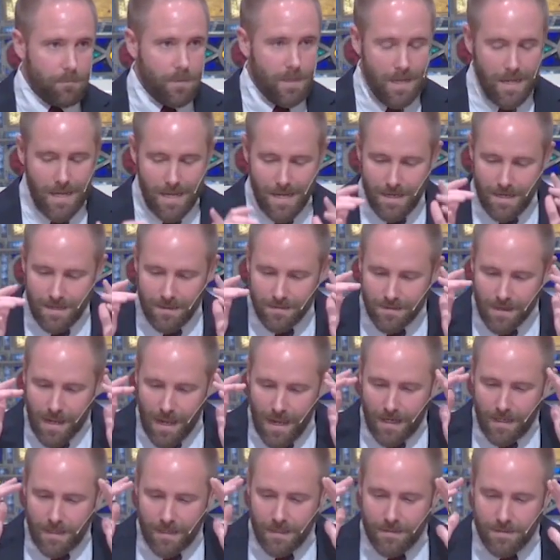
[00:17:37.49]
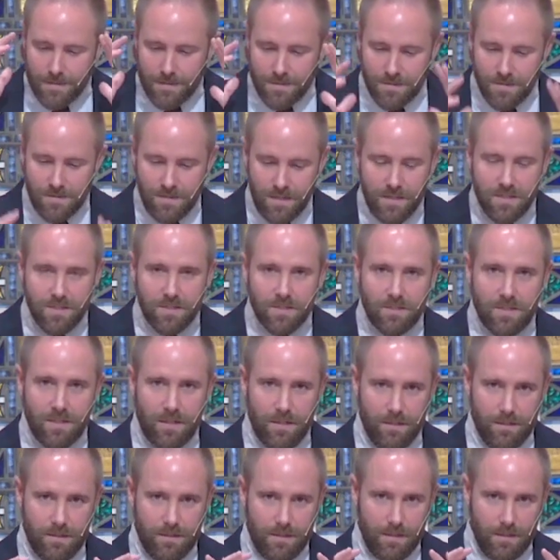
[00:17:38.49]
is a
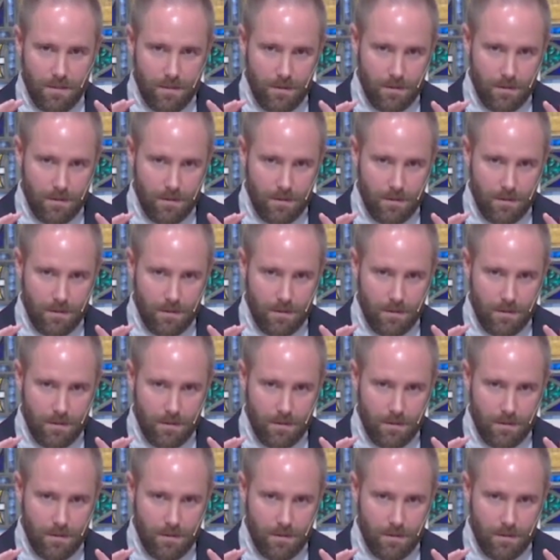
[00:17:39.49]
consistent